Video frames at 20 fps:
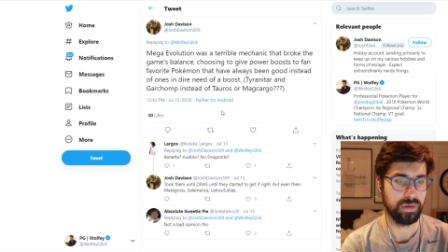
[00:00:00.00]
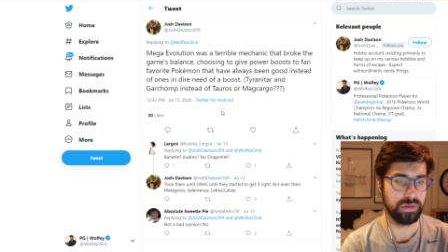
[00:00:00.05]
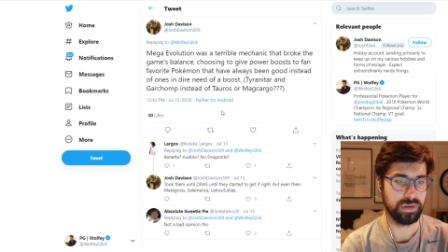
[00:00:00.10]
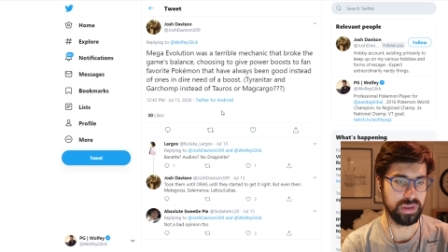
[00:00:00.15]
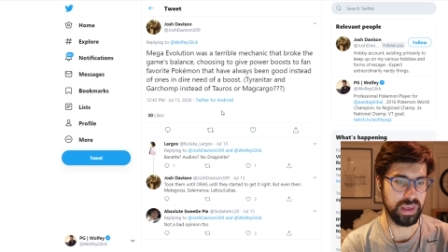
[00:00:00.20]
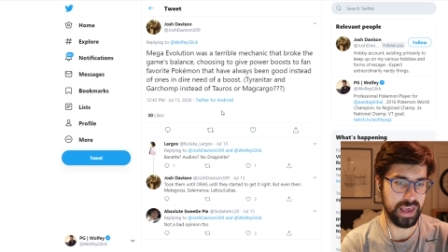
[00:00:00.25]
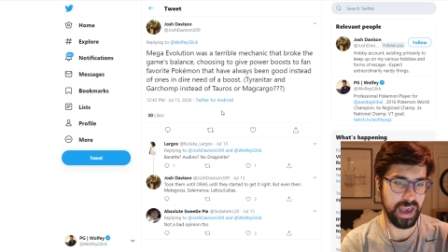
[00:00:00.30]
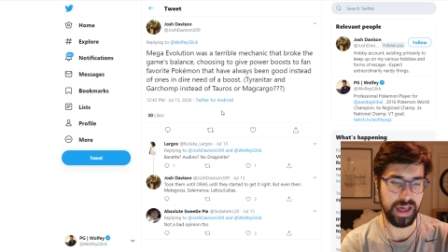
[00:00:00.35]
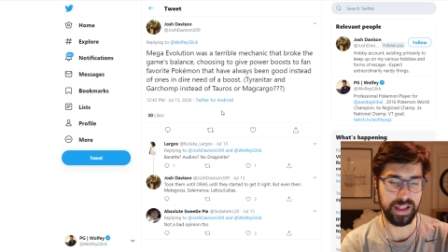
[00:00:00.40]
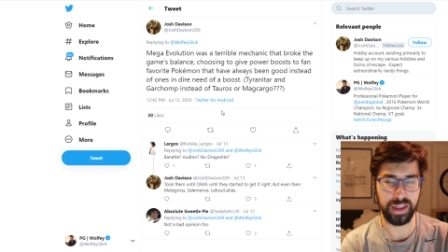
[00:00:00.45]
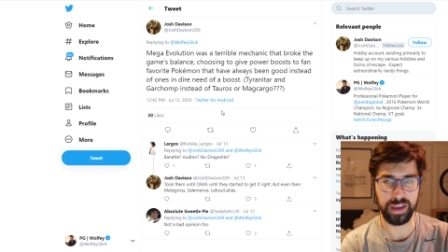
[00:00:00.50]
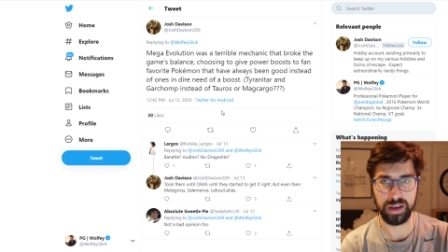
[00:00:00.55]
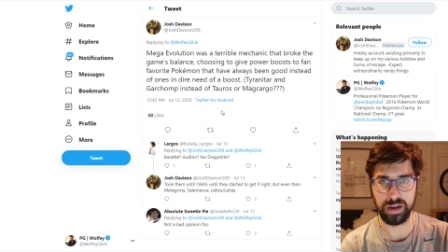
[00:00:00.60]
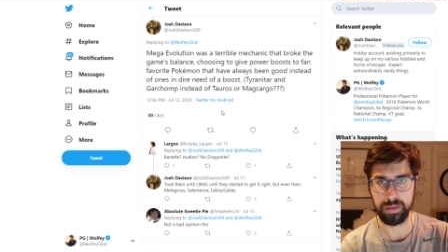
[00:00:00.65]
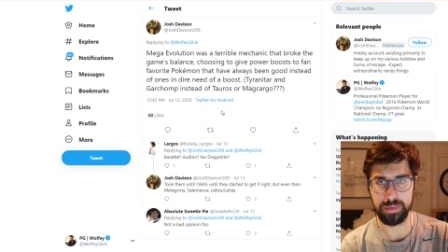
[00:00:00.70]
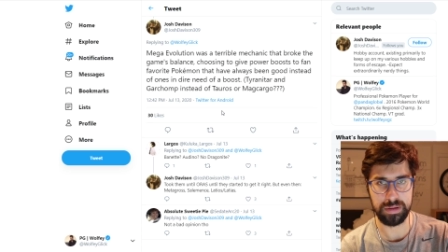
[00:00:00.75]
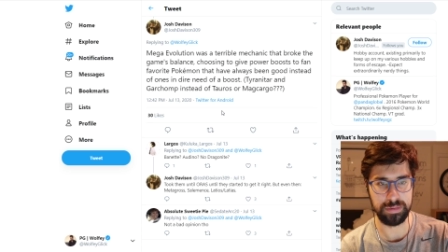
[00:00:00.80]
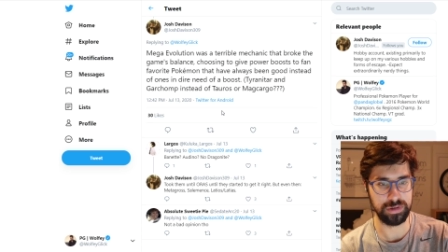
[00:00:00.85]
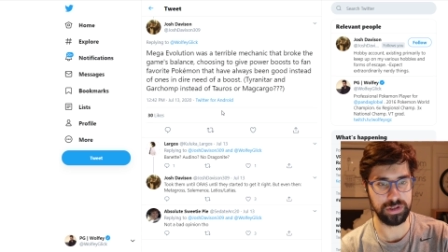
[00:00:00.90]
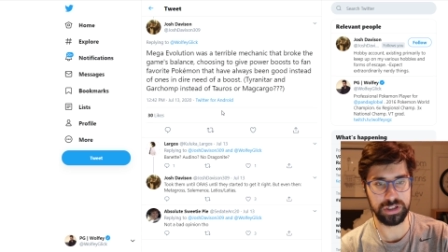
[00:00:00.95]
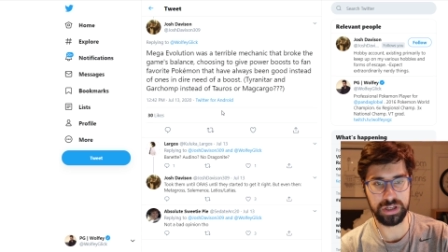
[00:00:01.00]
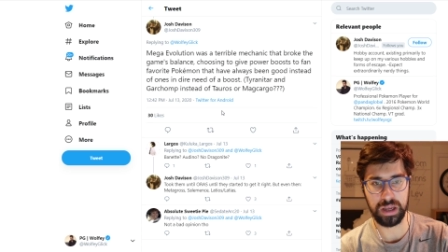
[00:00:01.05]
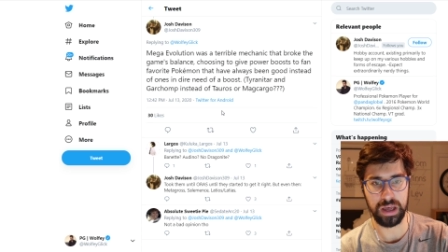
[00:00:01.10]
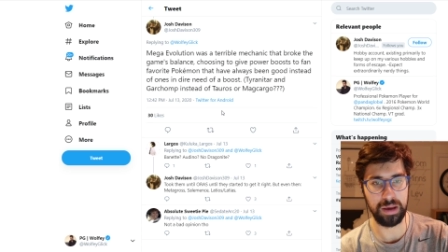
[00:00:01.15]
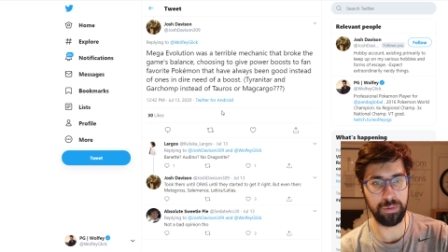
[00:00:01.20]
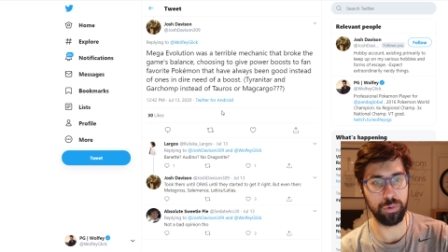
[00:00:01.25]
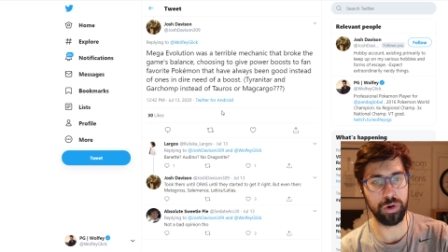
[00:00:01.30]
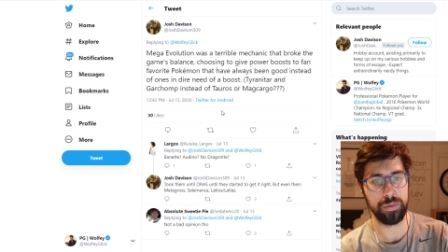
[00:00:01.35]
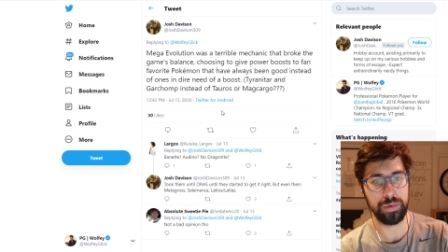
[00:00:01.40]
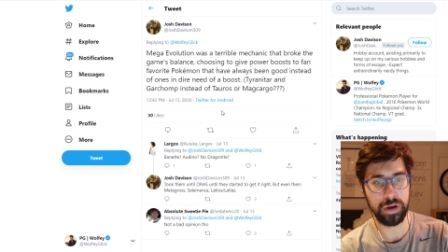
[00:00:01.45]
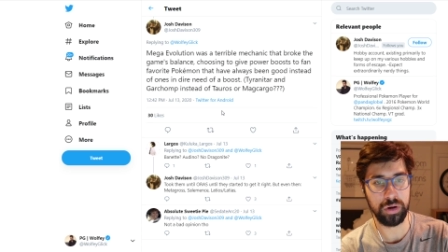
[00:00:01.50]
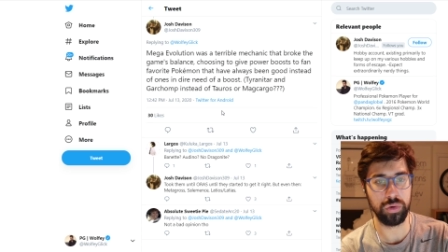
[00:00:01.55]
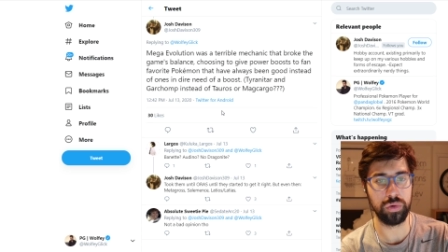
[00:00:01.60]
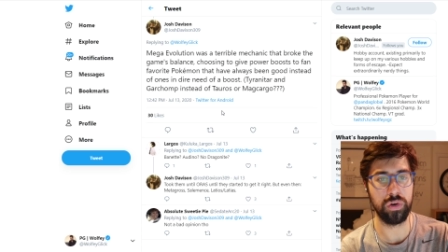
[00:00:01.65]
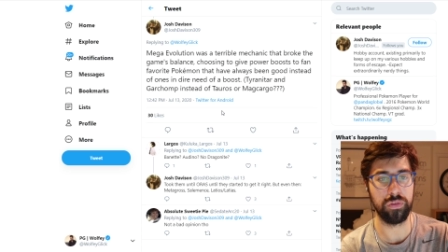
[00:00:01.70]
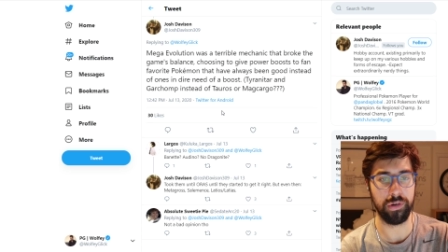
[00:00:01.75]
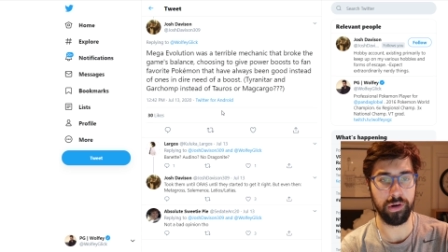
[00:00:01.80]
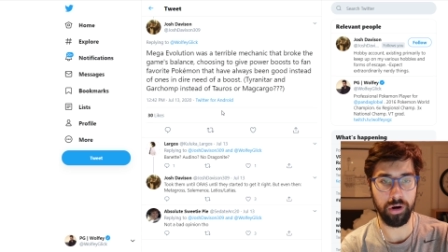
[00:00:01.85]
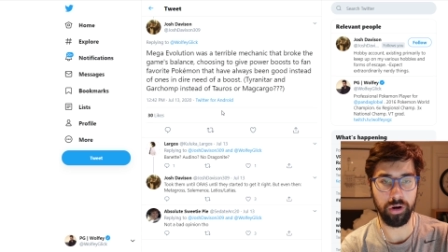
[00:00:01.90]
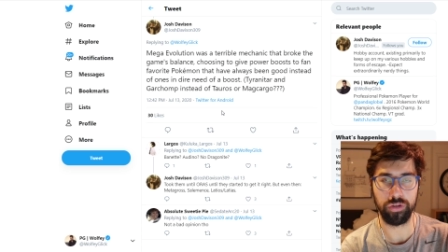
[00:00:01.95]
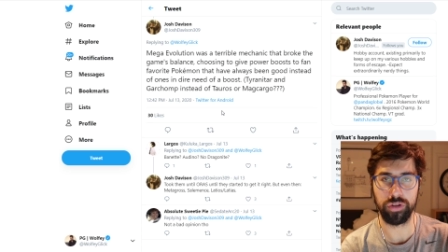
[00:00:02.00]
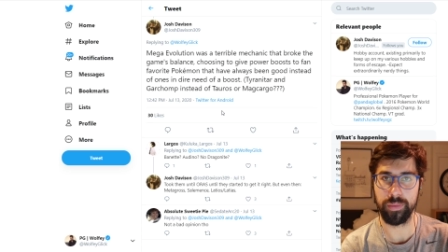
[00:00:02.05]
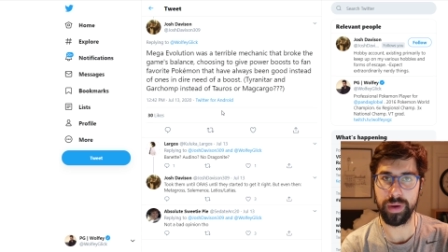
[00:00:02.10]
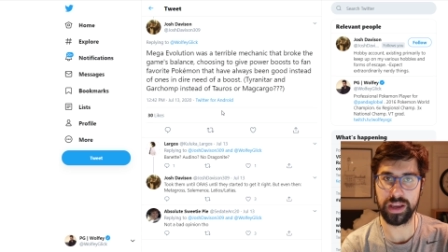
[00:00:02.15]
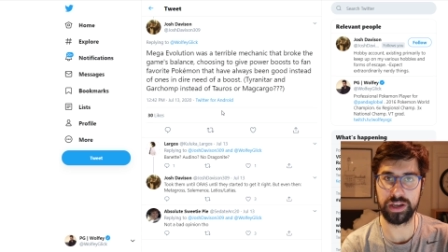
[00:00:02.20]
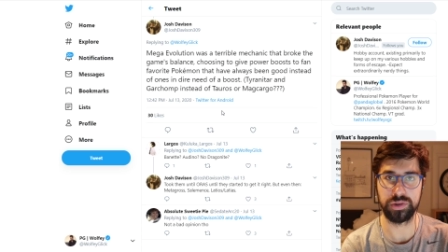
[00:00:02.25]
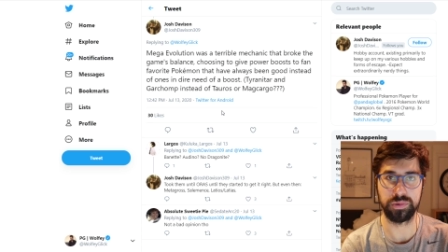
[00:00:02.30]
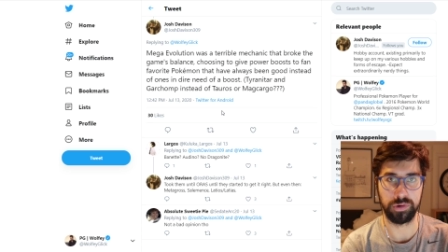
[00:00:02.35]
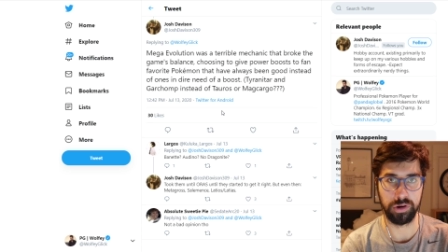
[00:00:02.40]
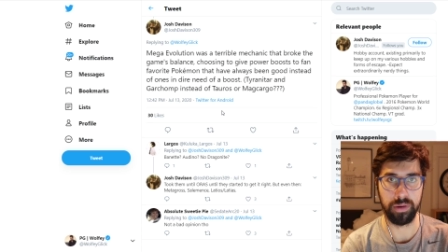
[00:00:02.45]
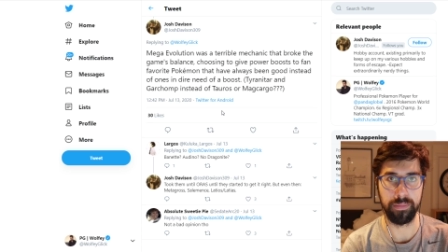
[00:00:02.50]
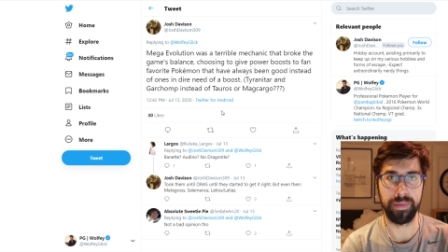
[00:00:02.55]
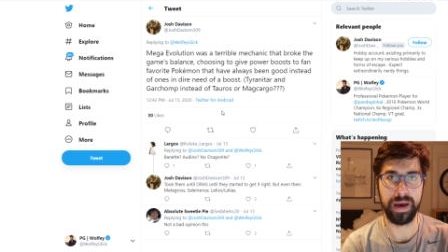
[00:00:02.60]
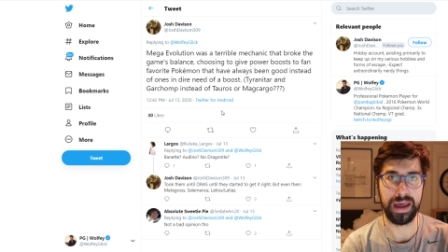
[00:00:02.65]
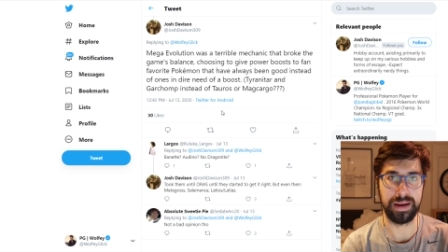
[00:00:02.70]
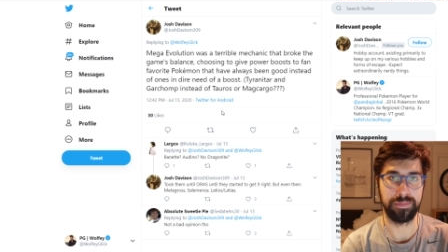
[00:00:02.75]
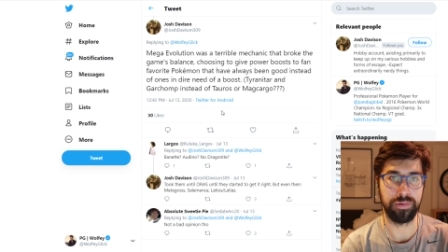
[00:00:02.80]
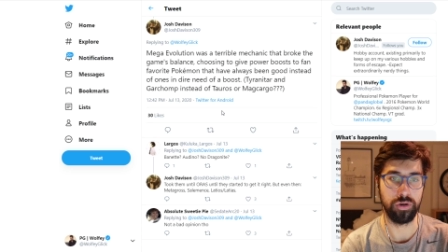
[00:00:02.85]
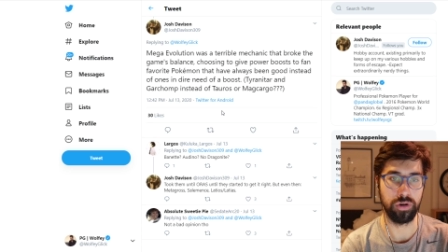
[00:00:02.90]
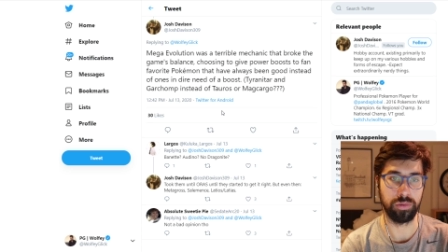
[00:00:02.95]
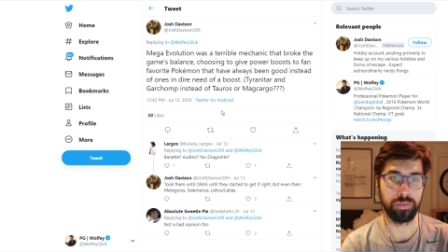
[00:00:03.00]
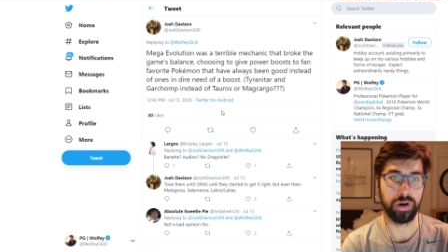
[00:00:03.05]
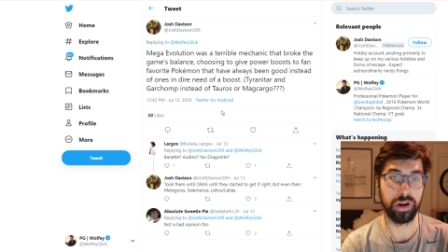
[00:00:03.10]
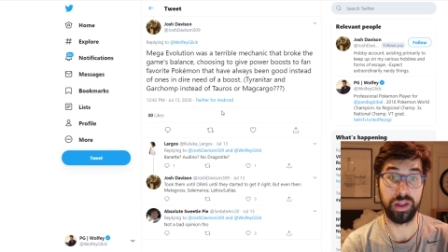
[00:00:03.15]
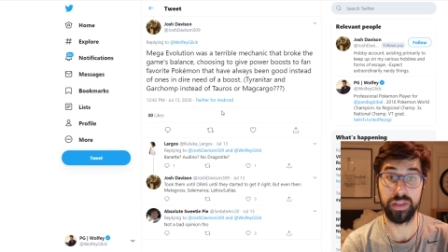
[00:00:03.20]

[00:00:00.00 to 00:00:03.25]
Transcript: yeah, like, I mean, so it would have been cool if all the Megas were on bad Pokemon.